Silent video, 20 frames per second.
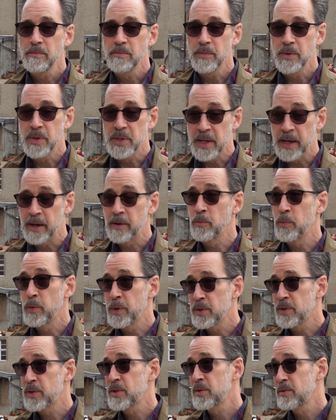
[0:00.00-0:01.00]
than
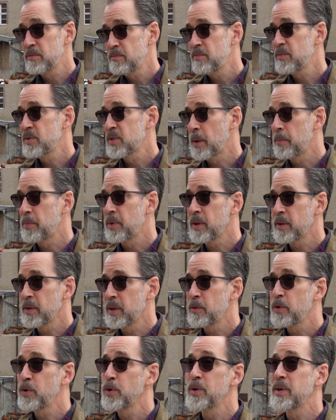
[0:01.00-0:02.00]
with something
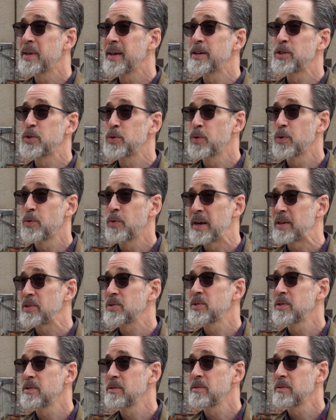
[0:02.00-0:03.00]
that could get you
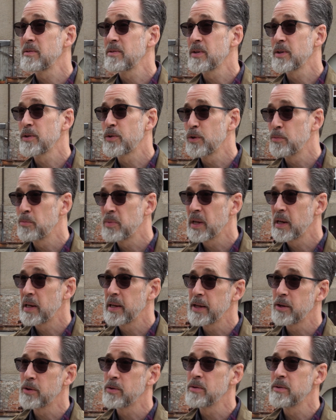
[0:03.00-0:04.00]
arrested, that could be
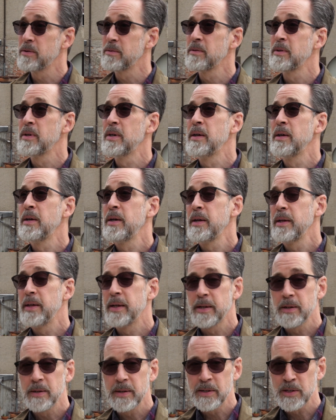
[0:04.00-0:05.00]
illegal.
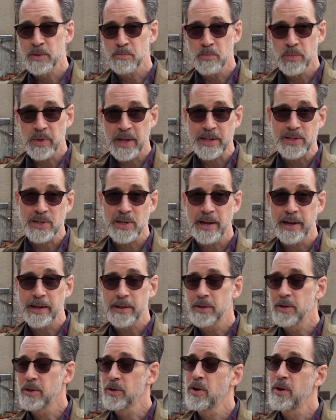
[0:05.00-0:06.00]
It is less
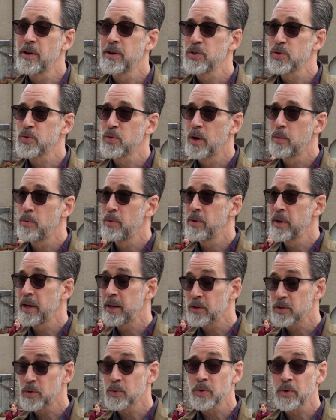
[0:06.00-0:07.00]
likely to cause trouble
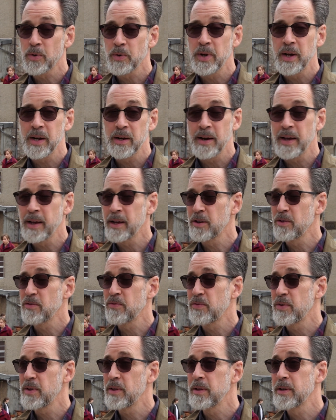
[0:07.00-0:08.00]
and to create negative
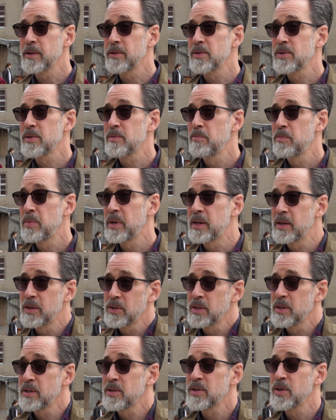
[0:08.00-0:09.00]
feelings
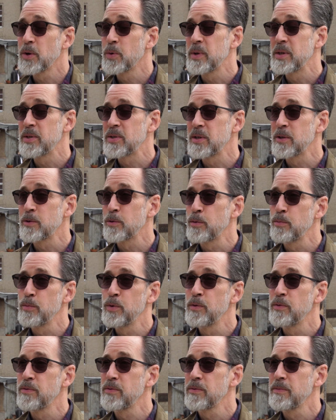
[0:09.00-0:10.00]
because it is so easy to
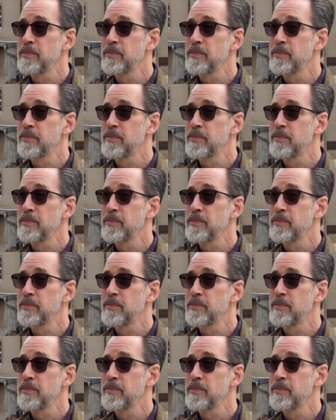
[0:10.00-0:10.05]
remove.